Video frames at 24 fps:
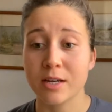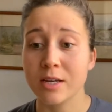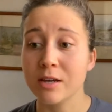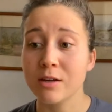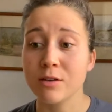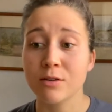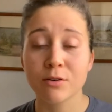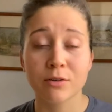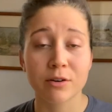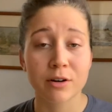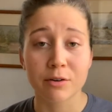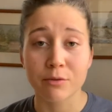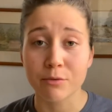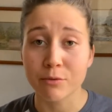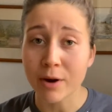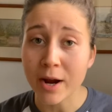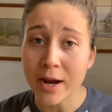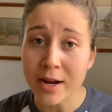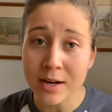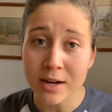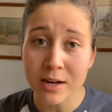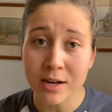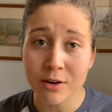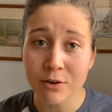either in
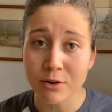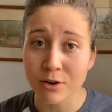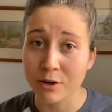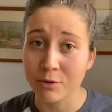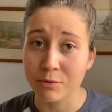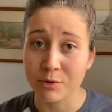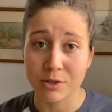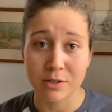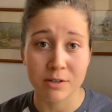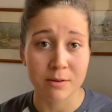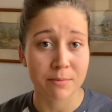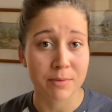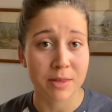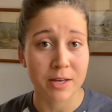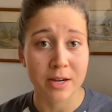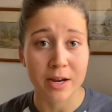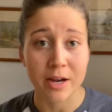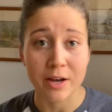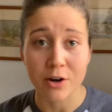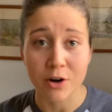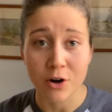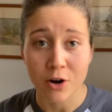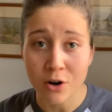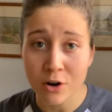writing, or it was something
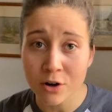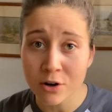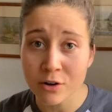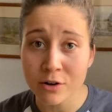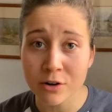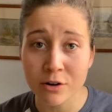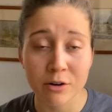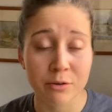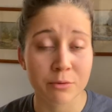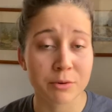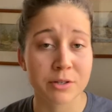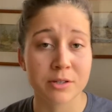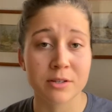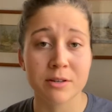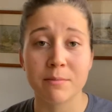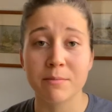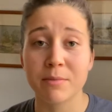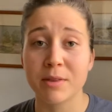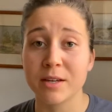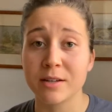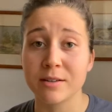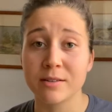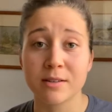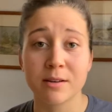I heard, or it was
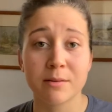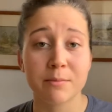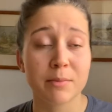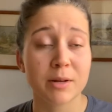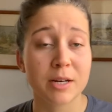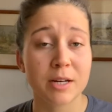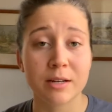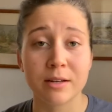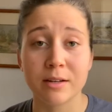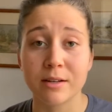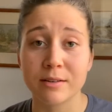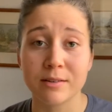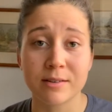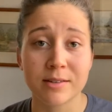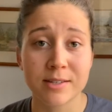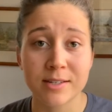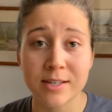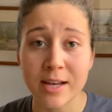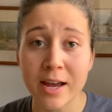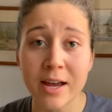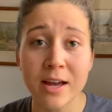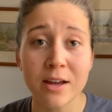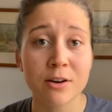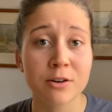something somebody
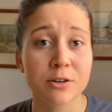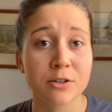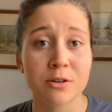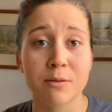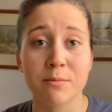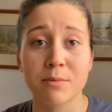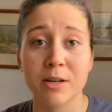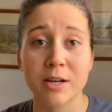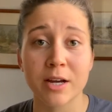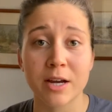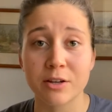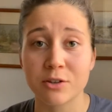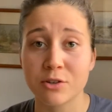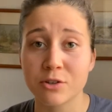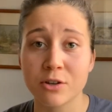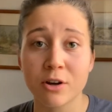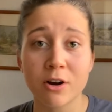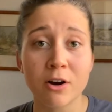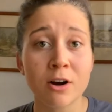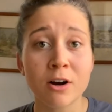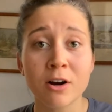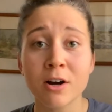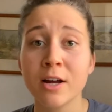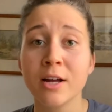said, or something I
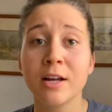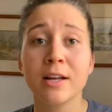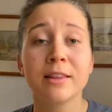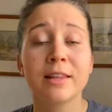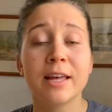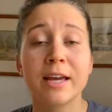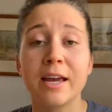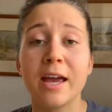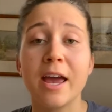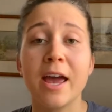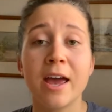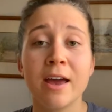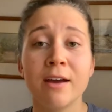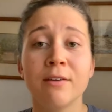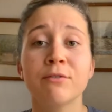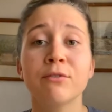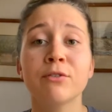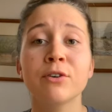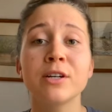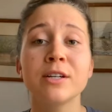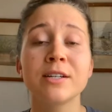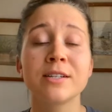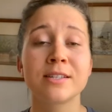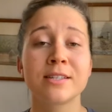saw.
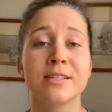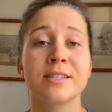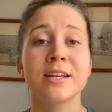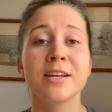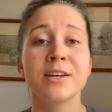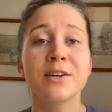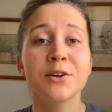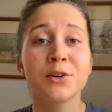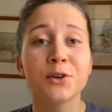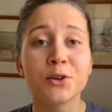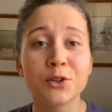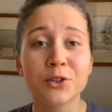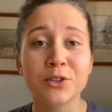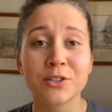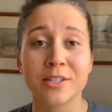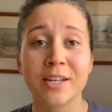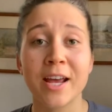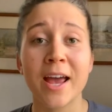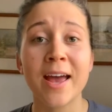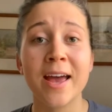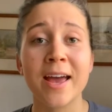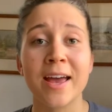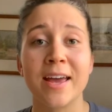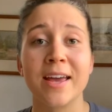Every single
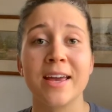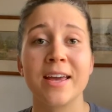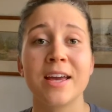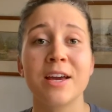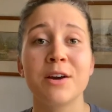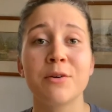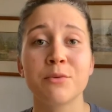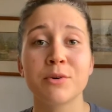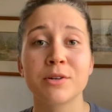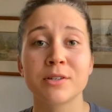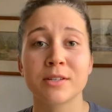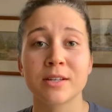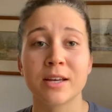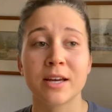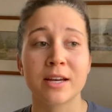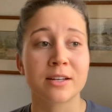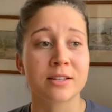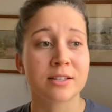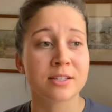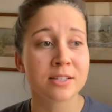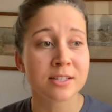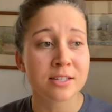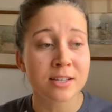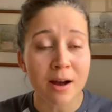day it was
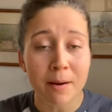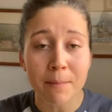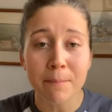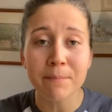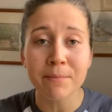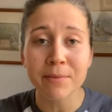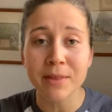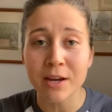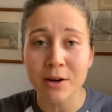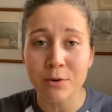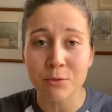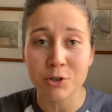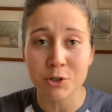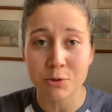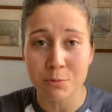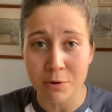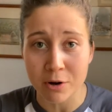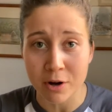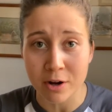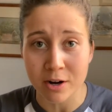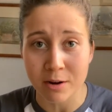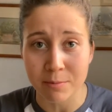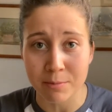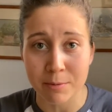something was
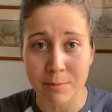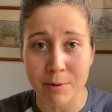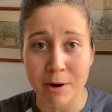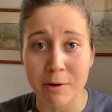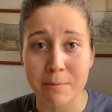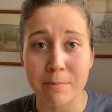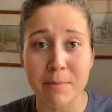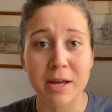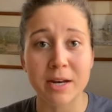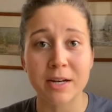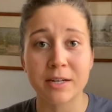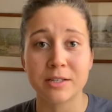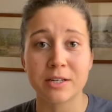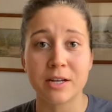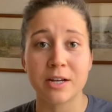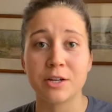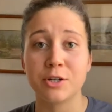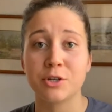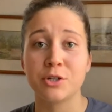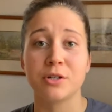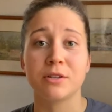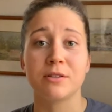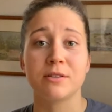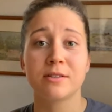brought up about
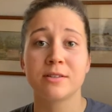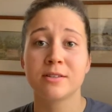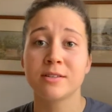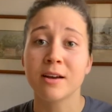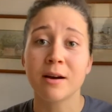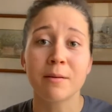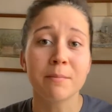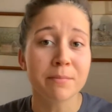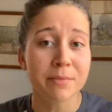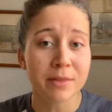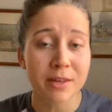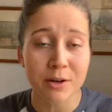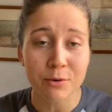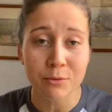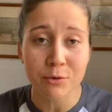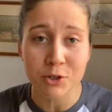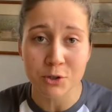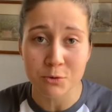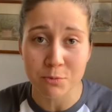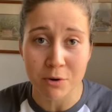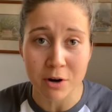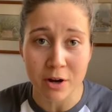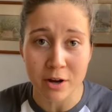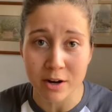meditation, something
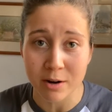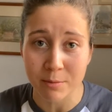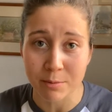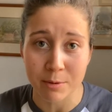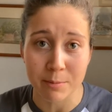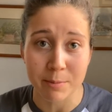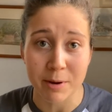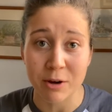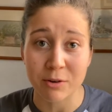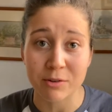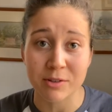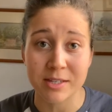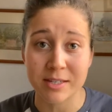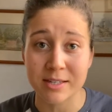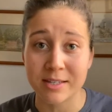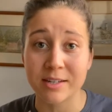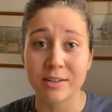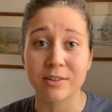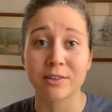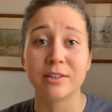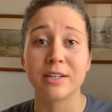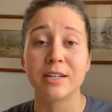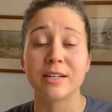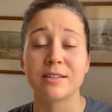was brought up about
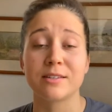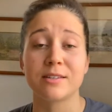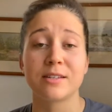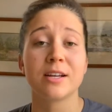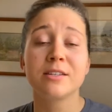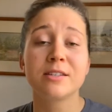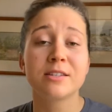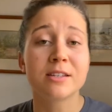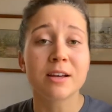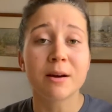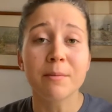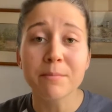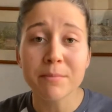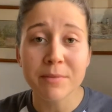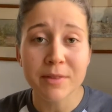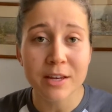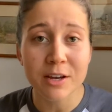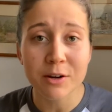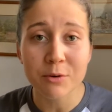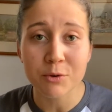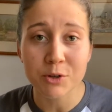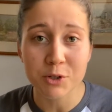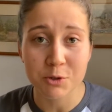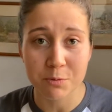stillness,
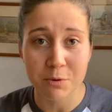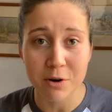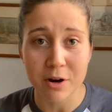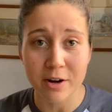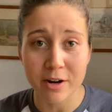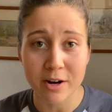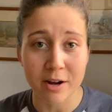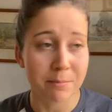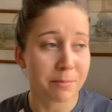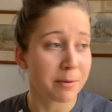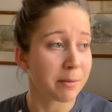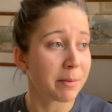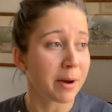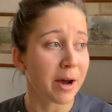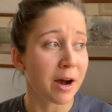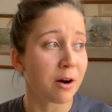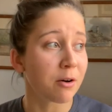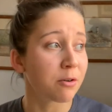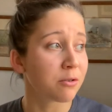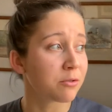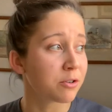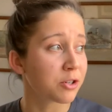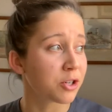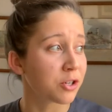something was brought up
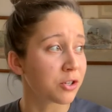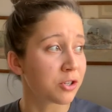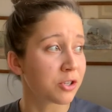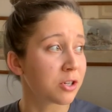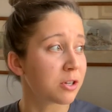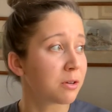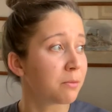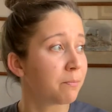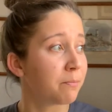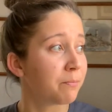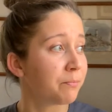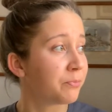about just